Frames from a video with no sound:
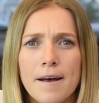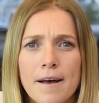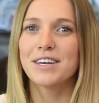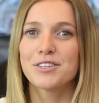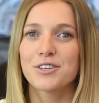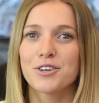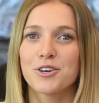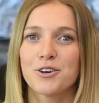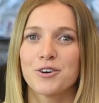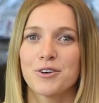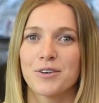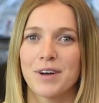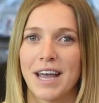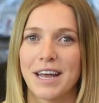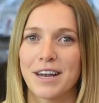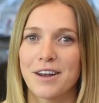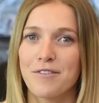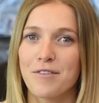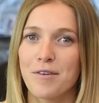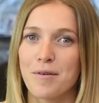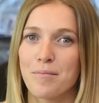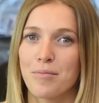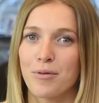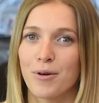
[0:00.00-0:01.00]
Is a
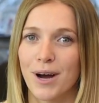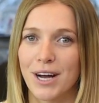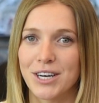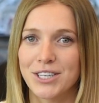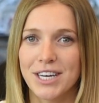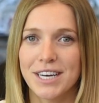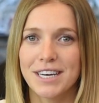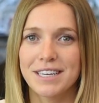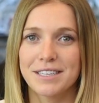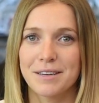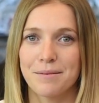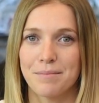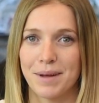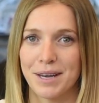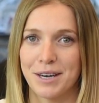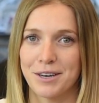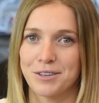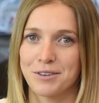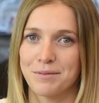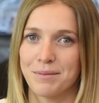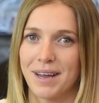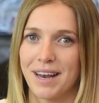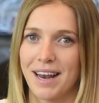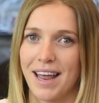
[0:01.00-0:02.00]
creative project
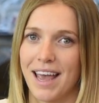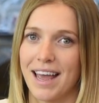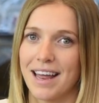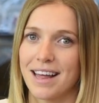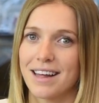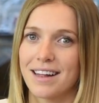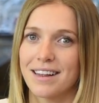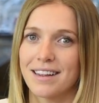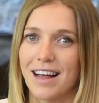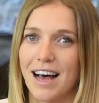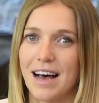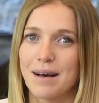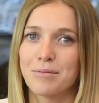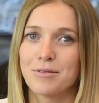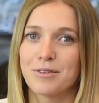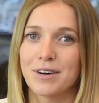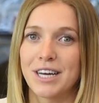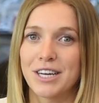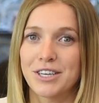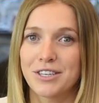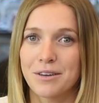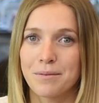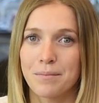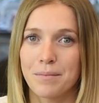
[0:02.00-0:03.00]
management and
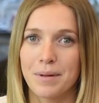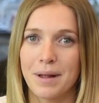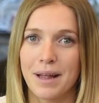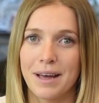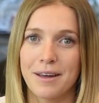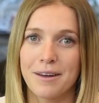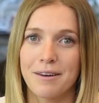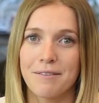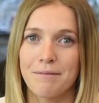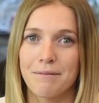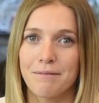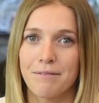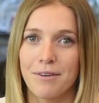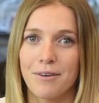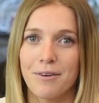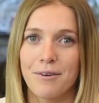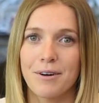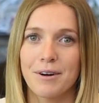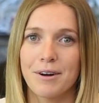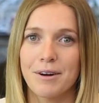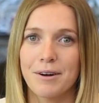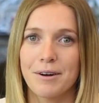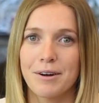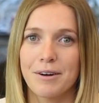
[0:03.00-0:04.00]
collaboration
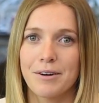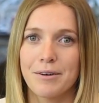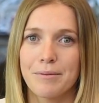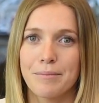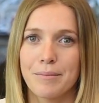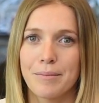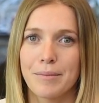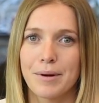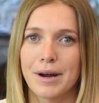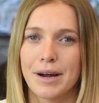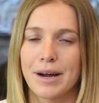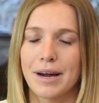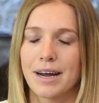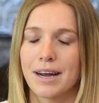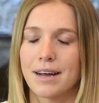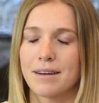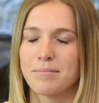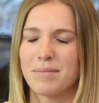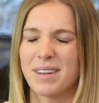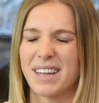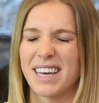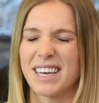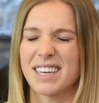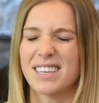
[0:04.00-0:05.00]
platform,
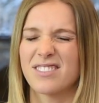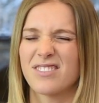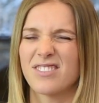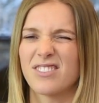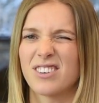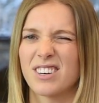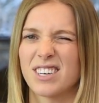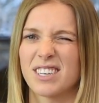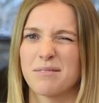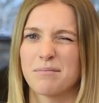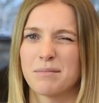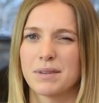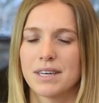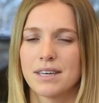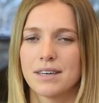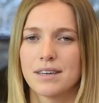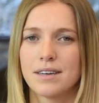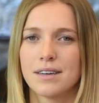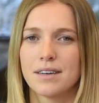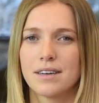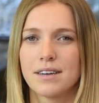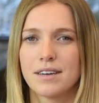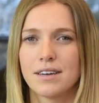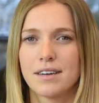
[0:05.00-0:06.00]
platform
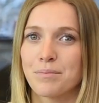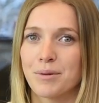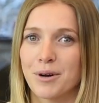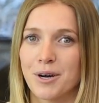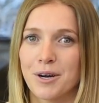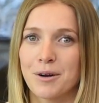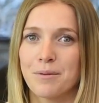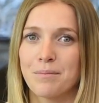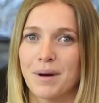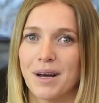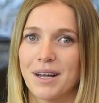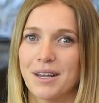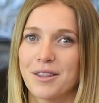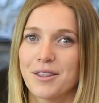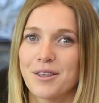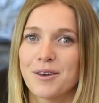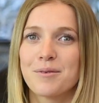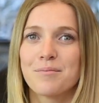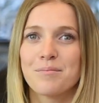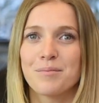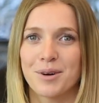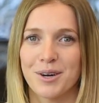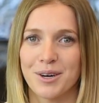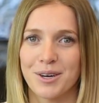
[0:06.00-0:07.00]
per month
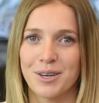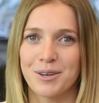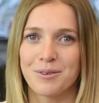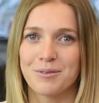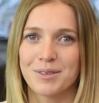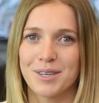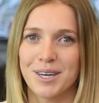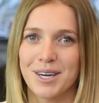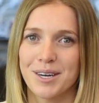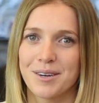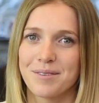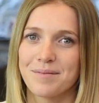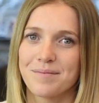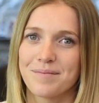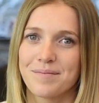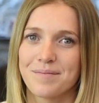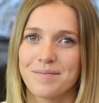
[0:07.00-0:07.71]
per user.